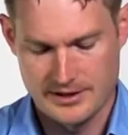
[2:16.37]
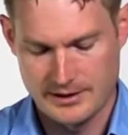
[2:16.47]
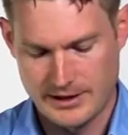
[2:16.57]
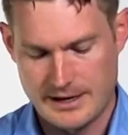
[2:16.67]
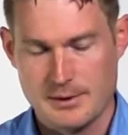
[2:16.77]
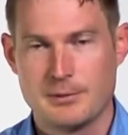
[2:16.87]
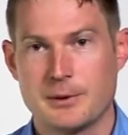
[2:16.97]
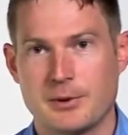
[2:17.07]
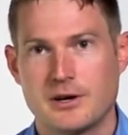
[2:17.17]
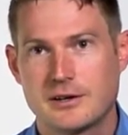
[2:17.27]
that came up with
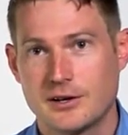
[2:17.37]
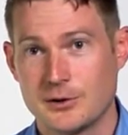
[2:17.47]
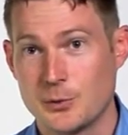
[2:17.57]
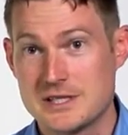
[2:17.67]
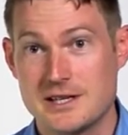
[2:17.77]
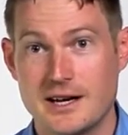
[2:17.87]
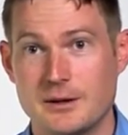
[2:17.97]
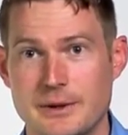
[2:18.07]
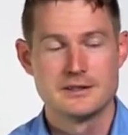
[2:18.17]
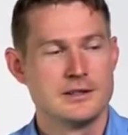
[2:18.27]
a product called the Whiskey
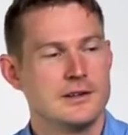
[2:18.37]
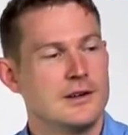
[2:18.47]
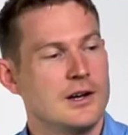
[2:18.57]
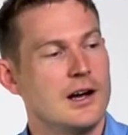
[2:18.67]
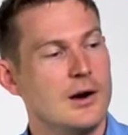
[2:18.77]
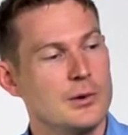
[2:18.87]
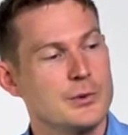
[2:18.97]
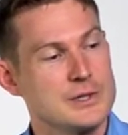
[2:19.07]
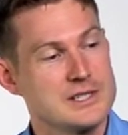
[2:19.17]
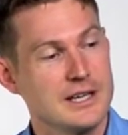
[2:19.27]
Element. Uh, what the
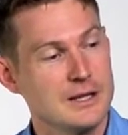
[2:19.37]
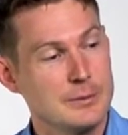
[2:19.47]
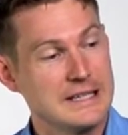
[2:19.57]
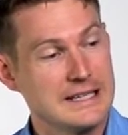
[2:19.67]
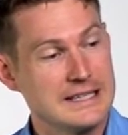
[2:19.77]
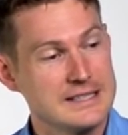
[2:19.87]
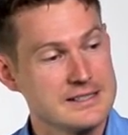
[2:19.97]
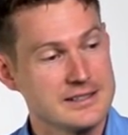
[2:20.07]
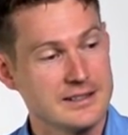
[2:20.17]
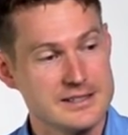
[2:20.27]
whiskey element
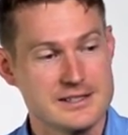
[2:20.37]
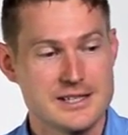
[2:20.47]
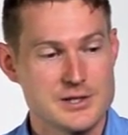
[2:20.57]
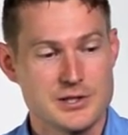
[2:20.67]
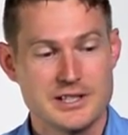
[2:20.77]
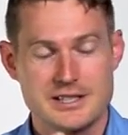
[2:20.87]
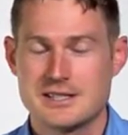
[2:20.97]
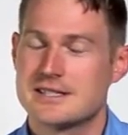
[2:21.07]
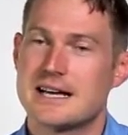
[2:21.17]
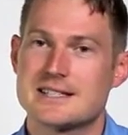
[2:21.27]
is, is essentially the
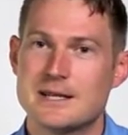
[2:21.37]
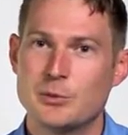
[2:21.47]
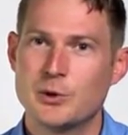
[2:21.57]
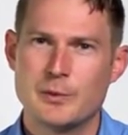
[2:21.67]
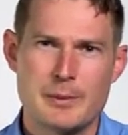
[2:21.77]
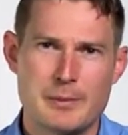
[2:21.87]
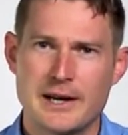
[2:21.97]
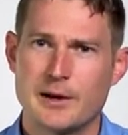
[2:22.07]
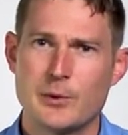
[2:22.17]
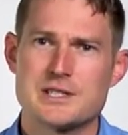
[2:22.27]
exact same wood we've been
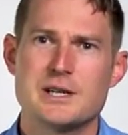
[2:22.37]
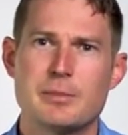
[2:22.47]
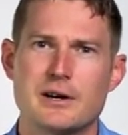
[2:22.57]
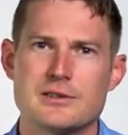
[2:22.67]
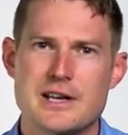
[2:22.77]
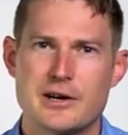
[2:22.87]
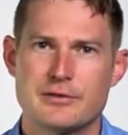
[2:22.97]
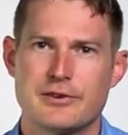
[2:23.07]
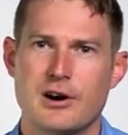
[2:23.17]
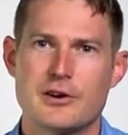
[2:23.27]
making whiskey barrels out
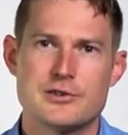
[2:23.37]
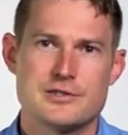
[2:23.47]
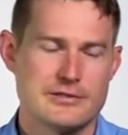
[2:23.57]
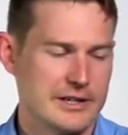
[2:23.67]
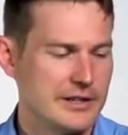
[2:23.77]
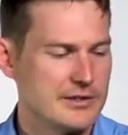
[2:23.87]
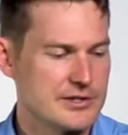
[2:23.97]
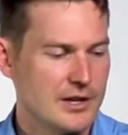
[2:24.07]
of for hundreds of years,